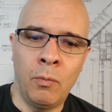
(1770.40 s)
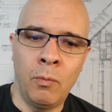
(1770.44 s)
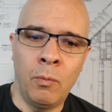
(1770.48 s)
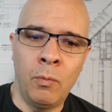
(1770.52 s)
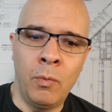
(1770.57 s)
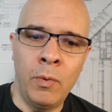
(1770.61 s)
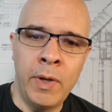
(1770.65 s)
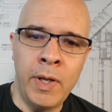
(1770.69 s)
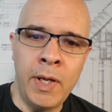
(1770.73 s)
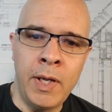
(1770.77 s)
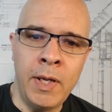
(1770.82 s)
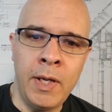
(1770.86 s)

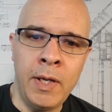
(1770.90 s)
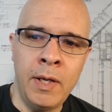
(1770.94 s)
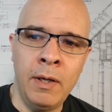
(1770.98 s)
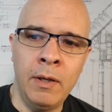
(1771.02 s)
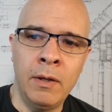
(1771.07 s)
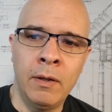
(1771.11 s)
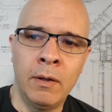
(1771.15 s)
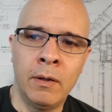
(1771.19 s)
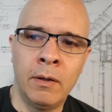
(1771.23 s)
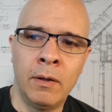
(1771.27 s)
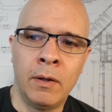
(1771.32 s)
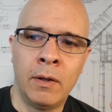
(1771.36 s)

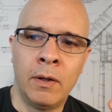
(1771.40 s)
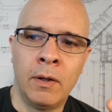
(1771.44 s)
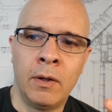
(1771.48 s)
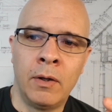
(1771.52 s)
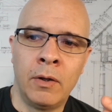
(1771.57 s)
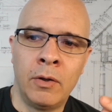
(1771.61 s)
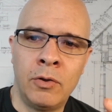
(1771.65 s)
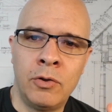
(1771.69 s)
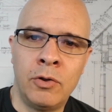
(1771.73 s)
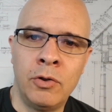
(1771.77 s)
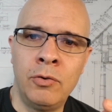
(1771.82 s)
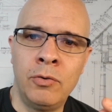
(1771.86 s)
we
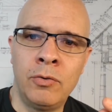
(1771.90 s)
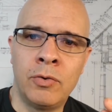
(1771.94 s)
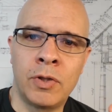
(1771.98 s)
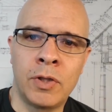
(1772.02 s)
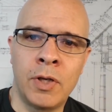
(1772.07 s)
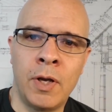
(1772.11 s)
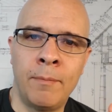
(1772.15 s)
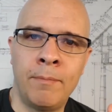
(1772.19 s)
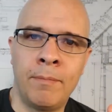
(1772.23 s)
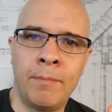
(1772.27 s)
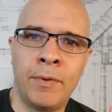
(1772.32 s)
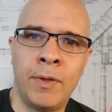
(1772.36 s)
do
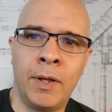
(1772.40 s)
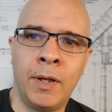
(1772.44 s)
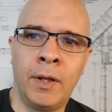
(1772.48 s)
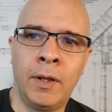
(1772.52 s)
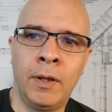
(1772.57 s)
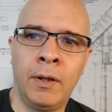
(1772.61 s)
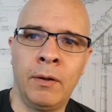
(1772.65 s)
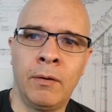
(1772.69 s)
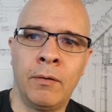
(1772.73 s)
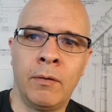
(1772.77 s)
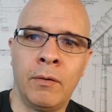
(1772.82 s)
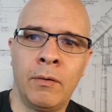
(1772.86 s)

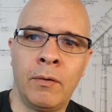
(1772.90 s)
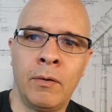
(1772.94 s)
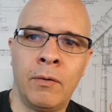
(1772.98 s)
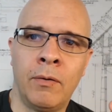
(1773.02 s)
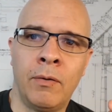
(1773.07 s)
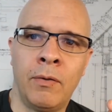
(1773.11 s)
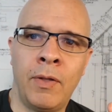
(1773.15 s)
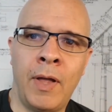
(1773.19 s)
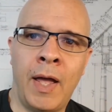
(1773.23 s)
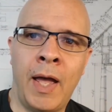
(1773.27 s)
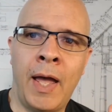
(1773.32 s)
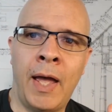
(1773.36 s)
something
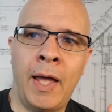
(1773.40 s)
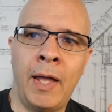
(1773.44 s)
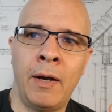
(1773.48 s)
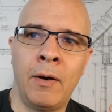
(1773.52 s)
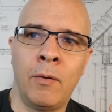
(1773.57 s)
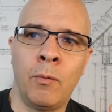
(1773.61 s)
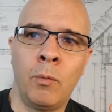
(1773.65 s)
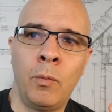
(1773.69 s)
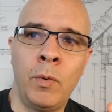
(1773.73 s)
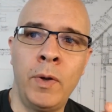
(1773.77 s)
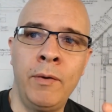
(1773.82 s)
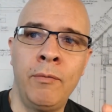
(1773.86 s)

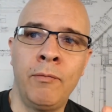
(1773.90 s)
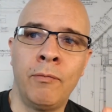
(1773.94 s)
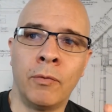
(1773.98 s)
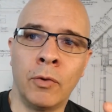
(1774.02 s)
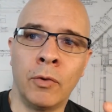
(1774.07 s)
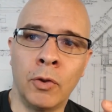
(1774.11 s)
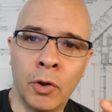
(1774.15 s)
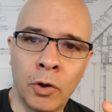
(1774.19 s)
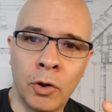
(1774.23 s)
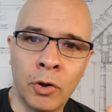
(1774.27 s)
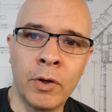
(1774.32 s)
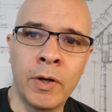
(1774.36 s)
that we've
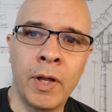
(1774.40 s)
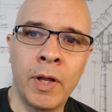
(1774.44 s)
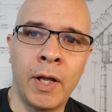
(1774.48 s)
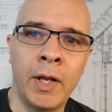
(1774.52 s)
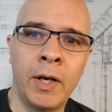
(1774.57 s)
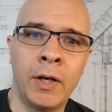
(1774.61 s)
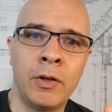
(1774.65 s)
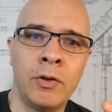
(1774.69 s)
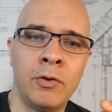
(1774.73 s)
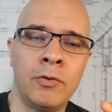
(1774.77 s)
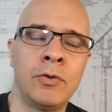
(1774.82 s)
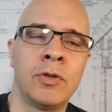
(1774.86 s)
learned how
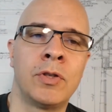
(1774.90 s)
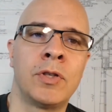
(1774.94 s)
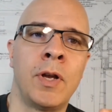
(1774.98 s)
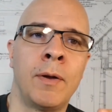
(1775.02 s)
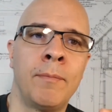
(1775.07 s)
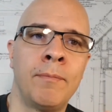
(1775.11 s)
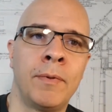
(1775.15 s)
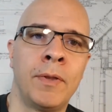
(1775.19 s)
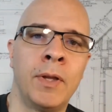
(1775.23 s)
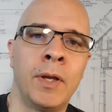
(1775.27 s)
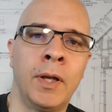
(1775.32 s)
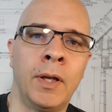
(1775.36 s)
to do
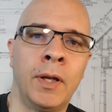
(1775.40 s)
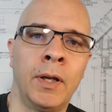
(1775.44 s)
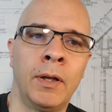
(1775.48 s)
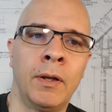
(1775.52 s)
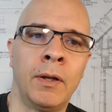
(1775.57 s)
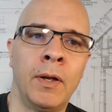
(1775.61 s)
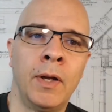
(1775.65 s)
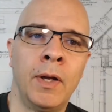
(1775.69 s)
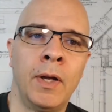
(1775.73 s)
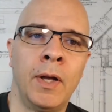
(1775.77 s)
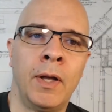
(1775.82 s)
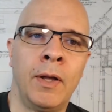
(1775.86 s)
something
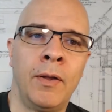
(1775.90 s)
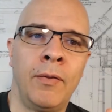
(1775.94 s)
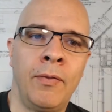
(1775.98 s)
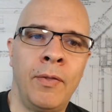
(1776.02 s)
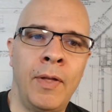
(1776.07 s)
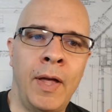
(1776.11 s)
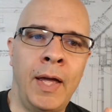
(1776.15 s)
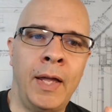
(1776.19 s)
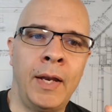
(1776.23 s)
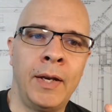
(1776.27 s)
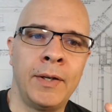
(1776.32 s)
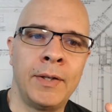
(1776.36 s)

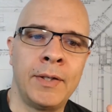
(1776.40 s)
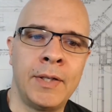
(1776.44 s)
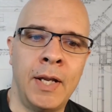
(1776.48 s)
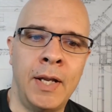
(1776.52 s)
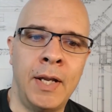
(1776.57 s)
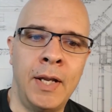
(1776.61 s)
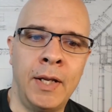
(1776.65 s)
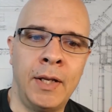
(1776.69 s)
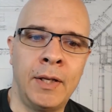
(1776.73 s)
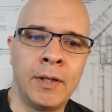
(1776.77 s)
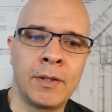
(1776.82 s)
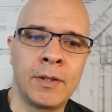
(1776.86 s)
that
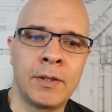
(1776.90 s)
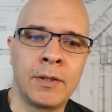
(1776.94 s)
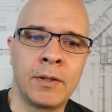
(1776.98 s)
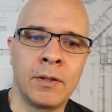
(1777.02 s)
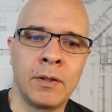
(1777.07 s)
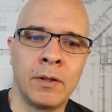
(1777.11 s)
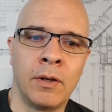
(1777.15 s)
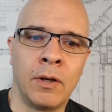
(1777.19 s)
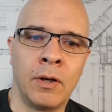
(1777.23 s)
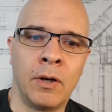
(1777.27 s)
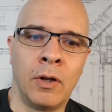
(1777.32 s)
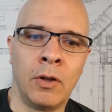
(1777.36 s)

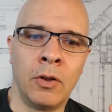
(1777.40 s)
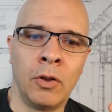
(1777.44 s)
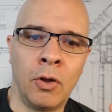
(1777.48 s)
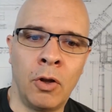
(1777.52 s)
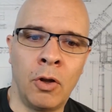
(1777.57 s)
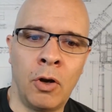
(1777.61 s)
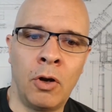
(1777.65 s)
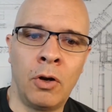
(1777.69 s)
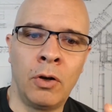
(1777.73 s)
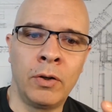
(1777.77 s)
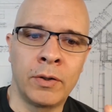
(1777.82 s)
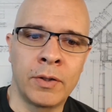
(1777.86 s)
takes a
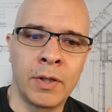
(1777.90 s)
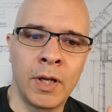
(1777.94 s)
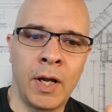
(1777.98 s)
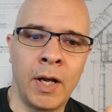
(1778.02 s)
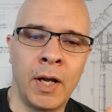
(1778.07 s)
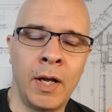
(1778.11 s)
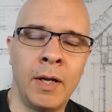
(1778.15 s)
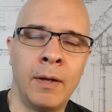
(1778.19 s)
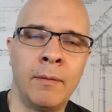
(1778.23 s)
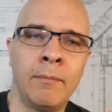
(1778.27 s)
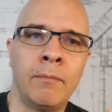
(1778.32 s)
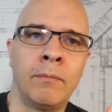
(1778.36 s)
long
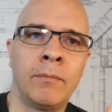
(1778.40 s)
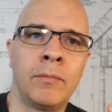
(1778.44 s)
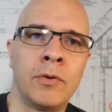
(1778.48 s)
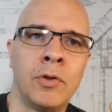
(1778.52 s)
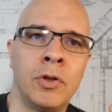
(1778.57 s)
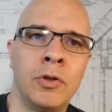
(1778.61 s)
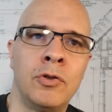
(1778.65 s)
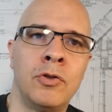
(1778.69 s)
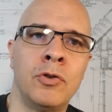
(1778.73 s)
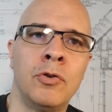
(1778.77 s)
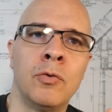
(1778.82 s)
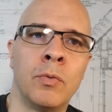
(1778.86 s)
time
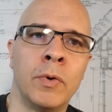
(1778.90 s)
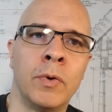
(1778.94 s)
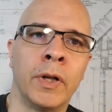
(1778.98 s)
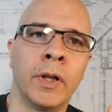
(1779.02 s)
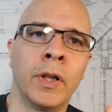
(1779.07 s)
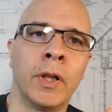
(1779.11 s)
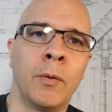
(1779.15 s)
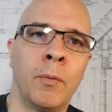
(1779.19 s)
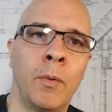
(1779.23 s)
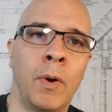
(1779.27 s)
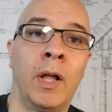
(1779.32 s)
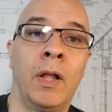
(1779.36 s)
to do
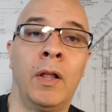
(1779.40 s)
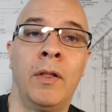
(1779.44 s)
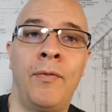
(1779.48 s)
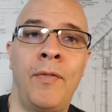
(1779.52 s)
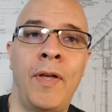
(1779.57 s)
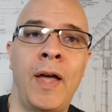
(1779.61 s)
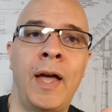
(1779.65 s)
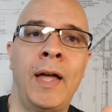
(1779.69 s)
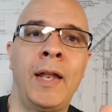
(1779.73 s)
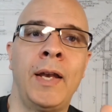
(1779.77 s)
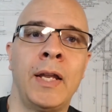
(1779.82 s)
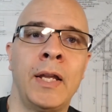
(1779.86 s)
really well,
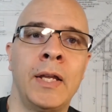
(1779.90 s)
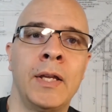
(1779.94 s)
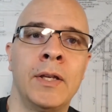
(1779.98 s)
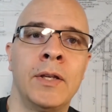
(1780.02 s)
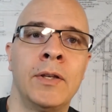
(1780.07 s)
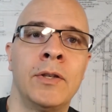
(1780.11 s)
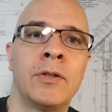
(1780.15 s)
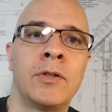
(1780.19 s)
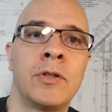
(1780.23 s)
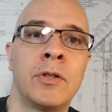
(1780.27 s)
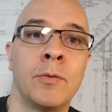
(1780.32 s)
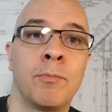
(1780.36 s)
and that
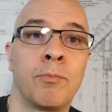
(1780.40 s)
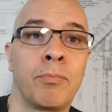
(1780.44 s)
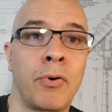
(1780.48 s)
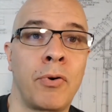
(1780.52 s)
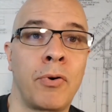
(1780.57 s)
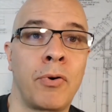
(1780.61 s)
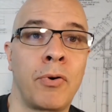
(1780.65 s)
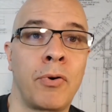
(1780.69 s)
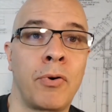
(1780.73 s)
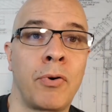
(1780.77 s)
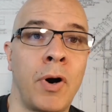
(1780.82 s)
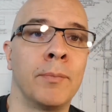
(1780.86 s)
is to
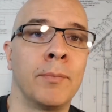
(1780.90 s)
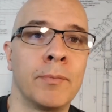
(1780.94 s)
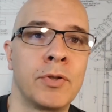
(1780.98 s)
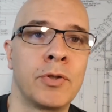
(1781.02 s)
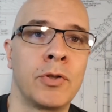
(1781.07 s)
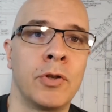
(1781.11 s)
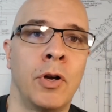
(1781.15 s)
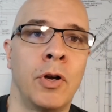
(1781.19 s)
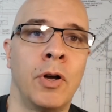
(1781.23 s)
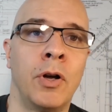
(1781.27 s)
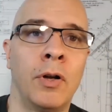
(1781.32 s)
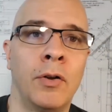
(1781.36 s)
problem
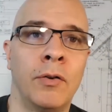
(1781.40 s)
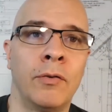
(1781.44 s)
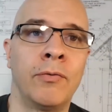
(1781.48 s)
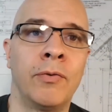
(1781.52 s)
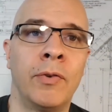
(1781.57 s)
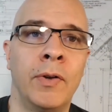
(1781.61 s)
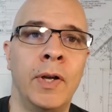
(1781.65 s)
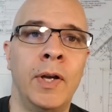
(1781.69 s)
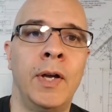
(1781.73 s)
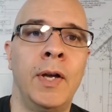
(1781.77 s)
solve.